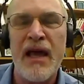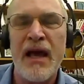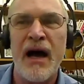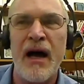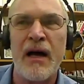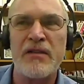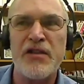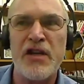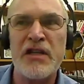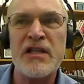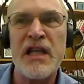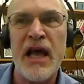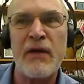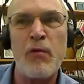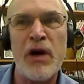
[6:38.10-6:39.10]
Just like
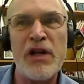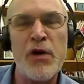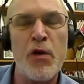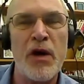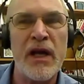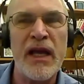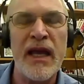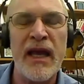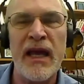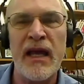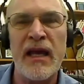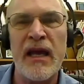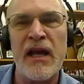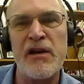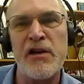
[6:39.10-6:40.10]
when you were a kid and
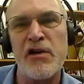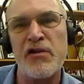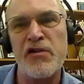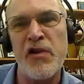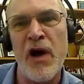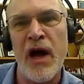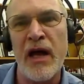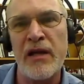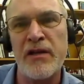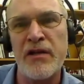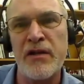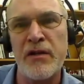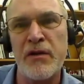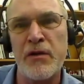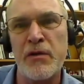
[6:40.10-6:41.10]
you tried
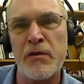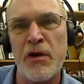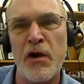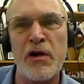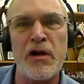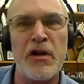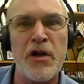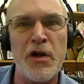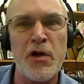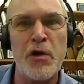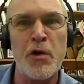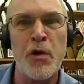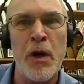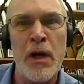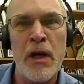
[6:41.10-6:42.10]
to learn a new
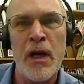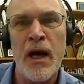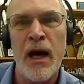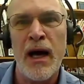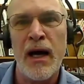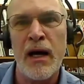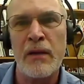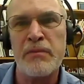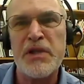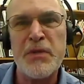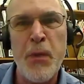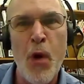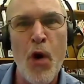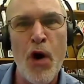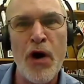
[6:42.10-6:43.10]

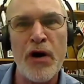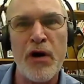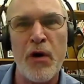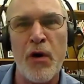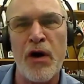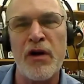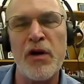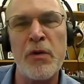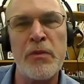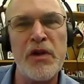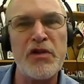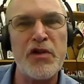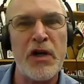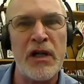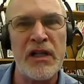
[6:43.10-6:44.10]
sport or a new
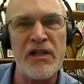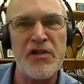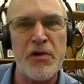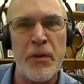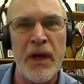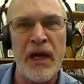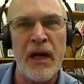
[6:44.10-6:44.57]
musical instrument,